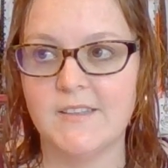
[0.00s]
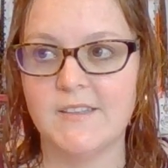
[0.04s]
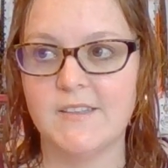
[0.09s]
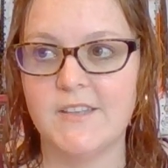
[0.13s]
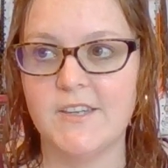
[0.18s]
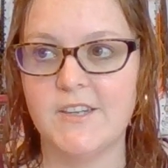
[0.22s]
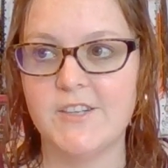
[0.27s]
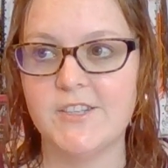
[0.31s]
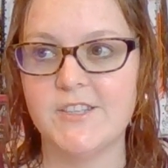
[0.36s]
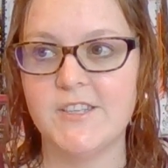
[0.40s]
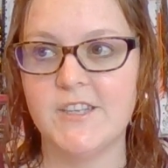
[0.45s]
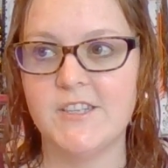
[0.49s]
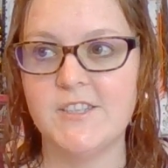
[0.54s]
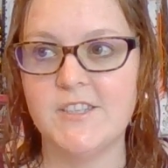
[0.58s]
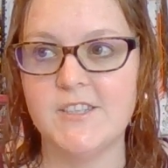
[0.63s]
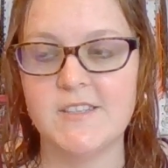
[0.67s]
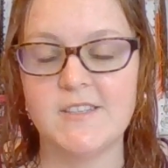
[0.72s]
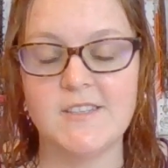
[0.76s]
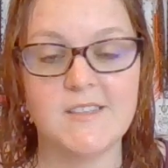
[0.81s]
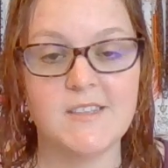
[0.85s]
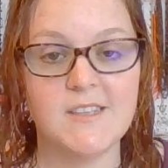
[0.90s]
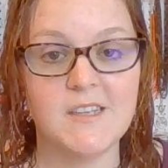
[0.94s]
There's such
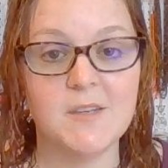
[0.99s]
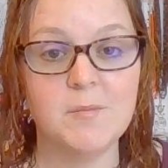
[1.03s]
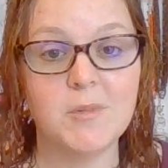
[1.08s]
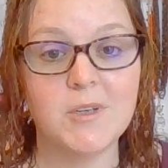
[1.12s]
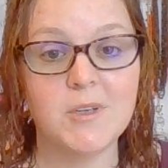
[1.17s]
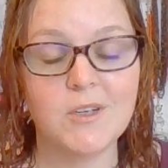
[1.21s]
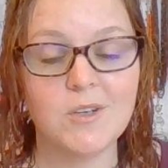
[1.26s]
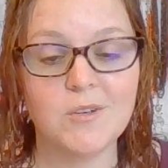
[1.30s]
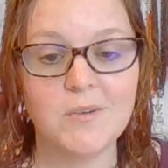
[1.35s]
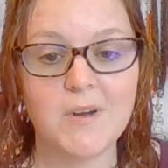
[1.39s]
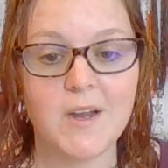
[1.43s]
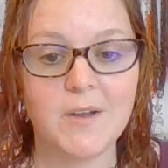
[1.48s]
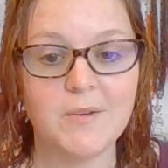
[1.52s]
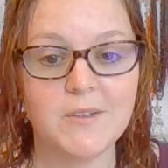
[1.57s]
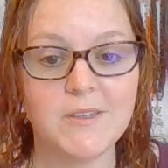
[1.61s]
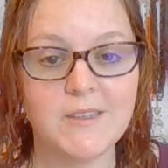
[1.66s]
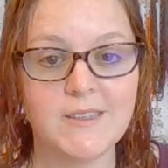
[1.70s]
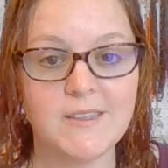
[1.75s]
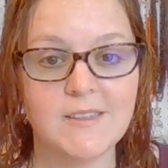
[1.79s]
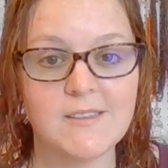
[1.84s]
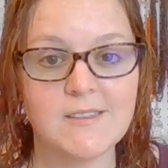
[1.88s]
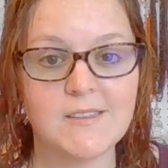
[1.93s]
a stigma around
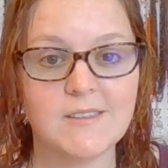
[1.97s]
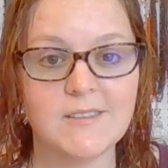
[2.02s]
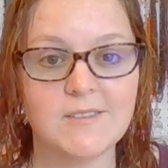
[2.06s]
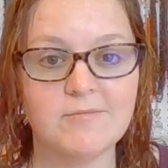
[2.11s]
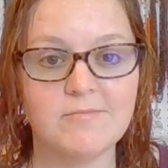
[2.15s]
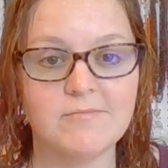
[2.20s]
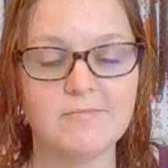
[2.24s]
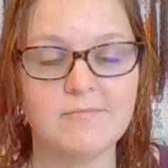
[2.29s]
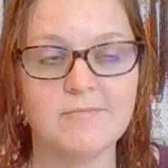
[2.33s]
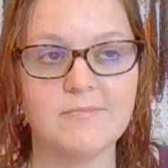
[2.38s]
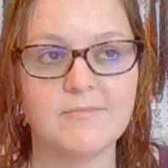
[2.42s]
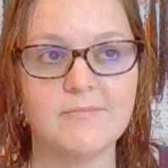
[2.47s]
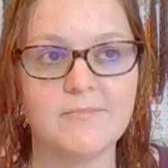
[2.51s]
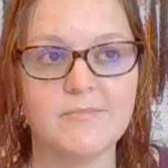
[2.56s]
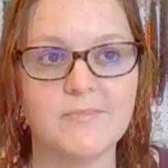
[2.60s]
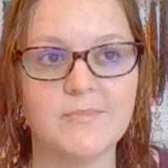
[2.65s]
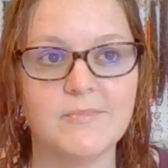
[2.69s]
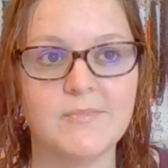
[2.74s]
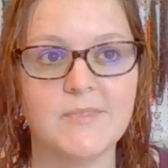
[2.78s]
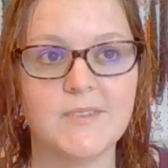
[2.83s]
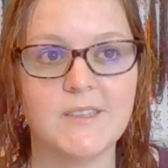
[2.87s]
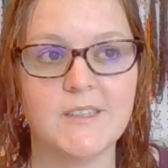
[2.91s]
it.
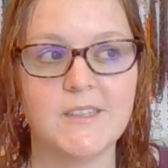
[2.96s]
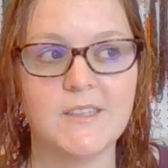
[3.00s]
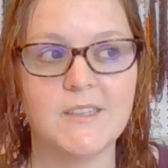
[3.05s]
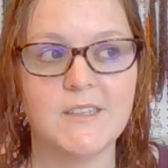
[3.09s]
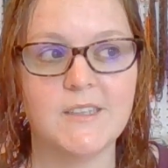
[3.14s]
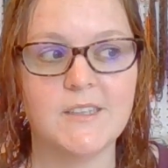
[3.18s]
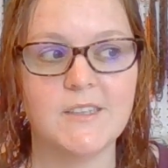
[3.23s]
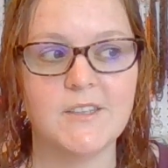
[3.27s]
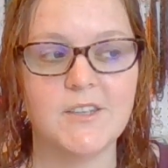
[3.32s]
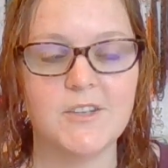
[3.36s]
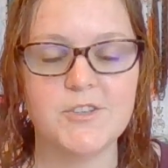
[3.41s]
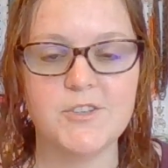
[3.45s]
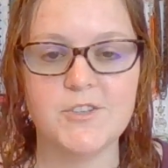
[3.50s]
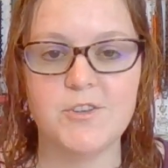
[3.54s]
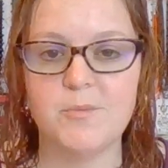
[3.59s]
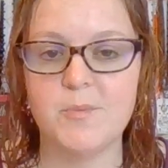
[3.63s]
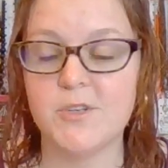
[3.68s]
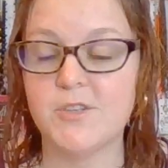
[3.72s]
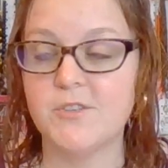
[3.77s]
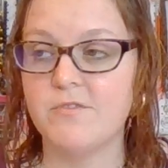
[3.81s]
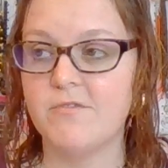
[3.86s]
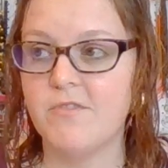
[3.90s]
There's so
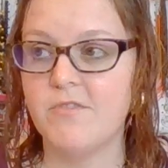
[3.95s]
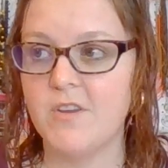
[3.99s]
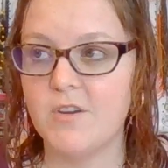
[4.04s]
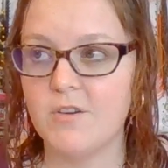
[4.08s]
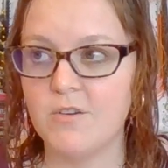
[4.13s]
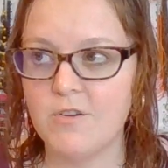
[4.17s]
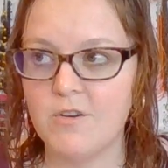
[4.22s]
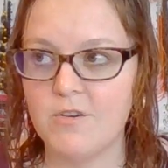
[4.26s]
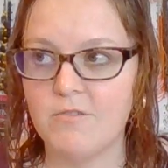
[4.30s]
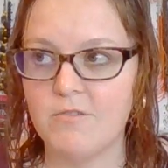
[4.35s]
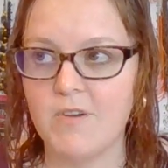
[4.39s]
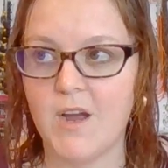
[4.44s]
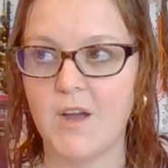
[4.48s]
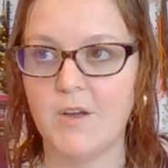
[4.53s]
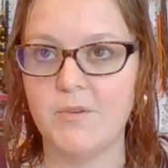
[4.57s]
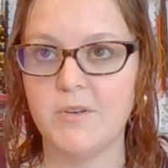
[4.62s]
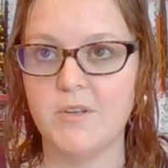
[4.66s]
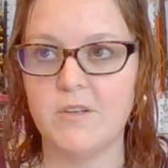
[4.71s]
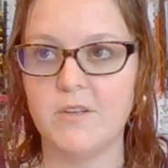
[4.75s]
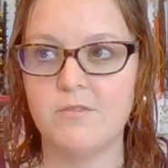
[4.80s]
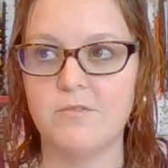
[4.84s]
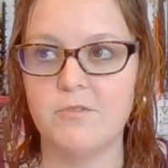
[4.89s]
much fear
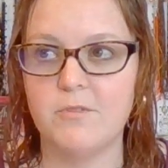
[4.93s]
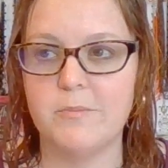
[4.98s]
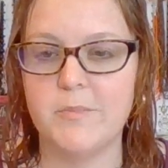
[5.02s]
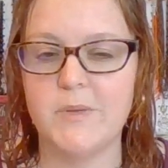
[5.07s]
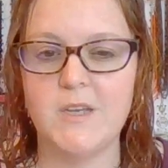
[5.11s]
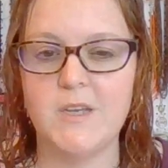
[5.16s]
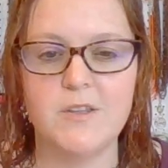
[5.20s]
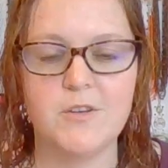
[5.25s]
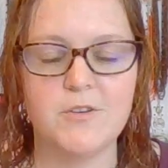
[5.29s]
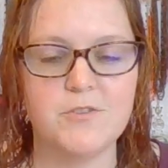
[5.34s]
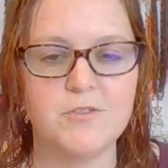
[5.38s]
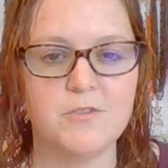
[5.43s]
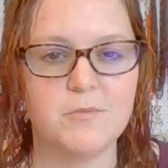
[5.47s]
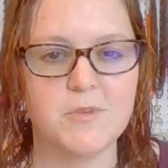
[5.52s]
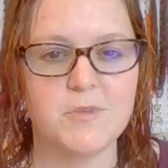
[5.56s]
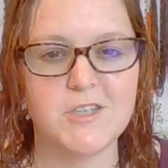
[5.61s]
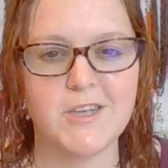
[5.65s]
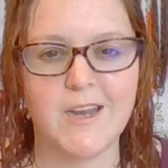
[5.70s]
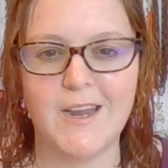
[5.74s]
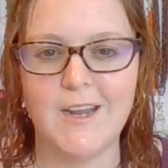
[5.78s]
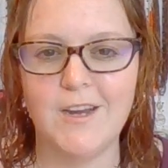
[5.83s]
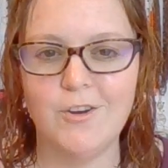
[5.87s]
around it. For me, there's so
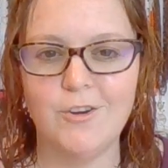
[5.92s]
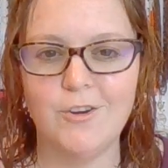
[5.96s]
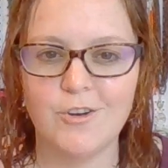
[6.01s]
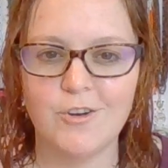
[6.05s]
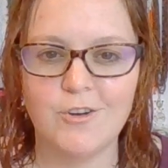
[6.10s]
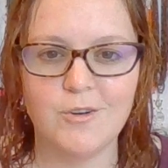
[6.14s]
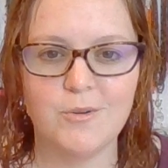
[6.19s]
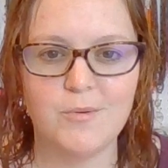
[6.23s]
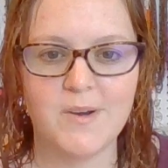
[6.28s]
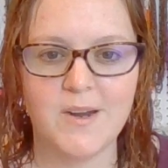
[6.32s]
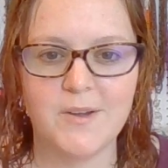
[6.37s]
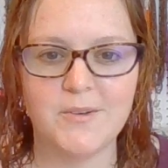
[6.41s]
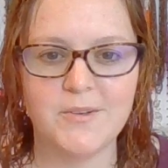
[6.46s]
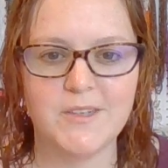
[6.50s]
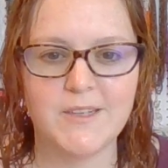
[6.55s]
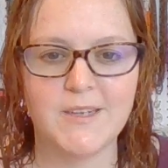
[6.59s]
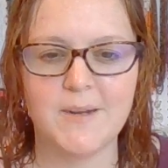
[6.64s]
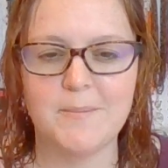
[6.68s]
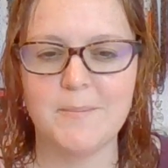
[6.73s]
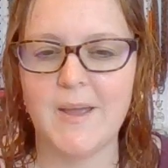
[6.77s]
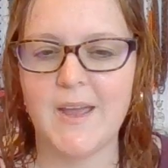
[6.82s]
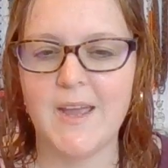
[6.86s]
much anger around
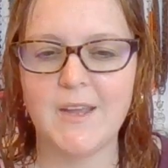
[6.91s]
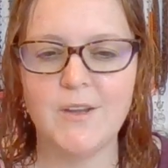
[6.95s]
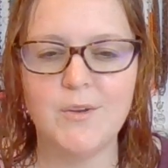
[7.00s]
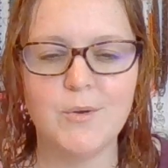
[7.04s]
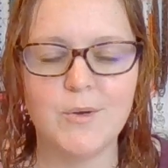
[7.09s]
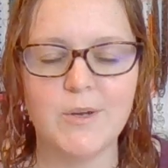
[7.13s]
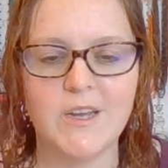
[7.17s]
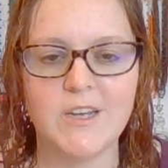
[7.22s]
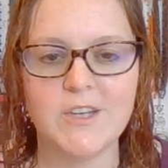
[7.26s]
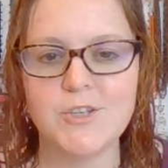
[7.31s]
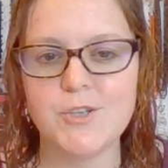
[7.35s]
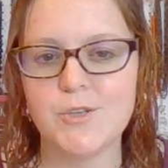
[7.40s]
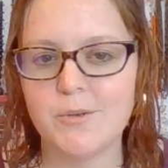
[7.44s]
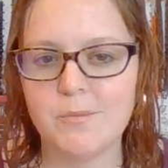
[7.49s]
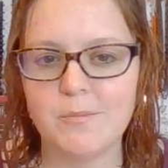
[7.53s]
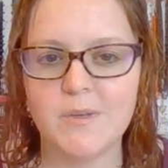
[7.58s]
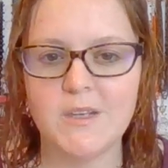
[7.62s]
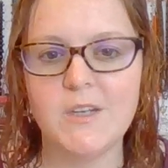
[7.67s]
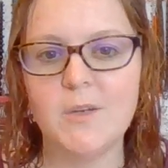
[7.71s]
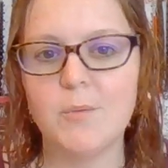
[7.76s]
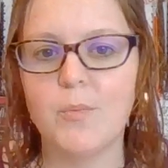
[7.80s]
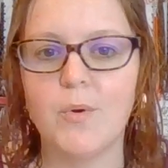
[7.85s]
it. I'm angry. I shouldn't
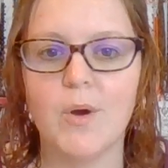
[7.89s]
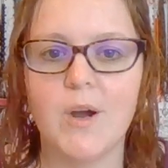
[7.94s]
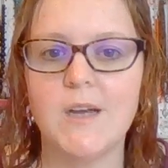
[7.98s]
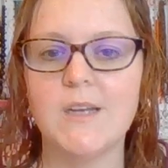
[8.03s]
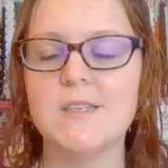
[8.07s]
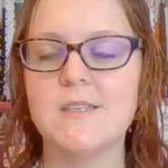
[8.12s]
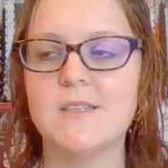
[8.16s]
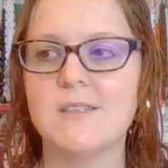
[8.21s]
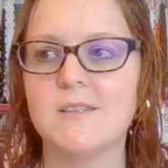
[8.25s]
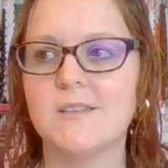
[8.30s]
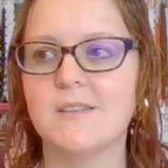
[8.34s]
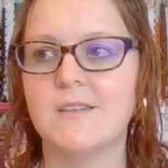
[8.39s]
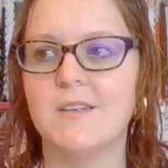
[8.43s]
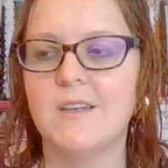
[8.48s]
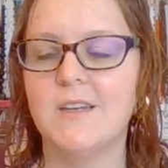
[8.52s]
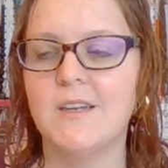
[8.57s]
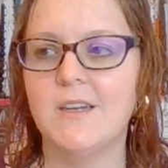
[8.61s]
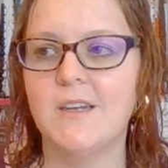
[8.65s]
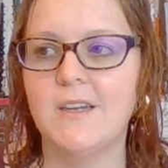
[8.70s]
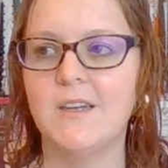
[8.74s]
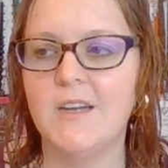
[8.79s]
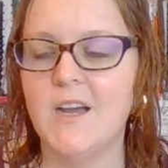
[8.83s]
be depressed.
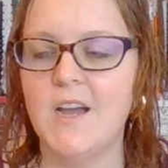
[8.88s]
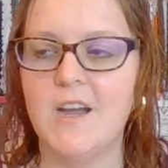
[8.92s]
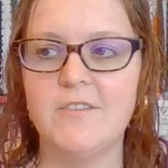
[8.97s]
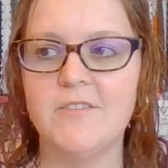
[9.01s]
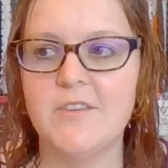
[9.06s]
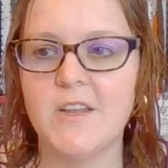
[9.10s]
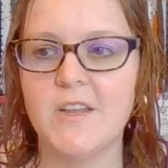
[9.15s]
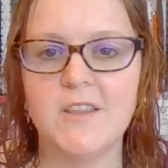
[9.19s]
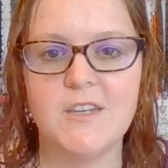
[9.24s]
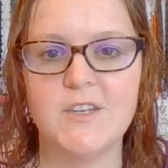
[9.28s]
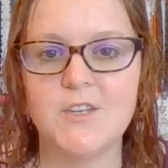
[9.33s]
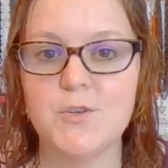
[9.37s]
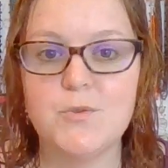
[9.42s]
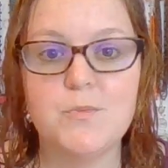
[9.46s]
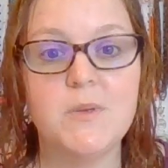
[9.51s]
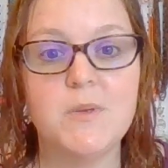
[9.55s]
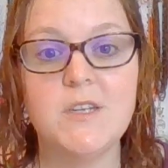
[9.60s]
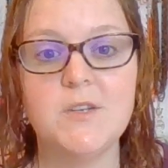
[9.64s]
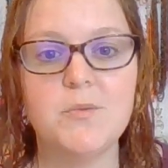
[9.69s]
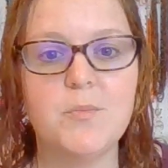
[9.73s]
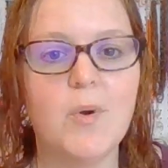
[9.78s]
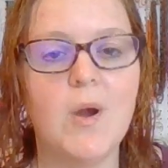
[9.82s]
I have nothing to
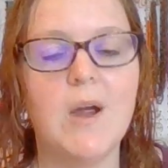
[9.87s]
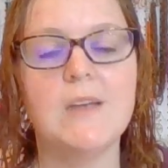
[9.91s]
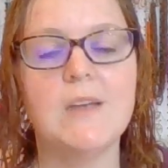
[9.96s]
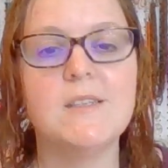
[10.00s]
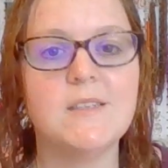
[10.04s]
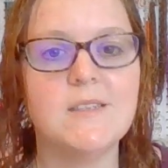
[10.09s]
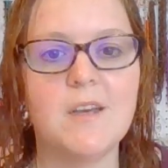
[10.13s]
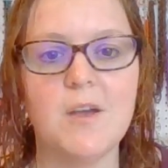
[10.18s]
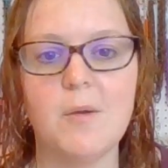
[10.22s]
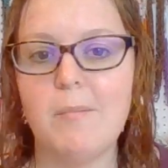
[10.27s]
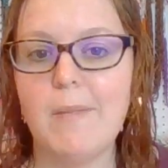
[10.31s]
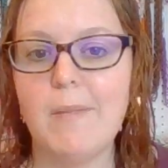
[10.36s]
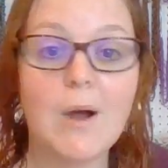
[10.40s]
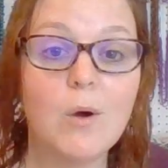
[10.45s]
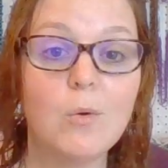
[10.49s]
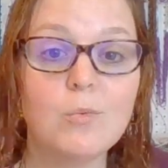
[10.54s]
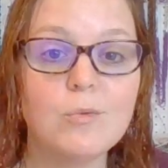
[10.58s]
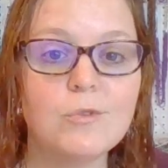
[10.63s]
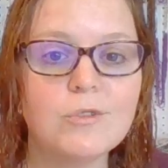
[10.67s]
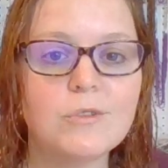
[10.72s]
be depressed about.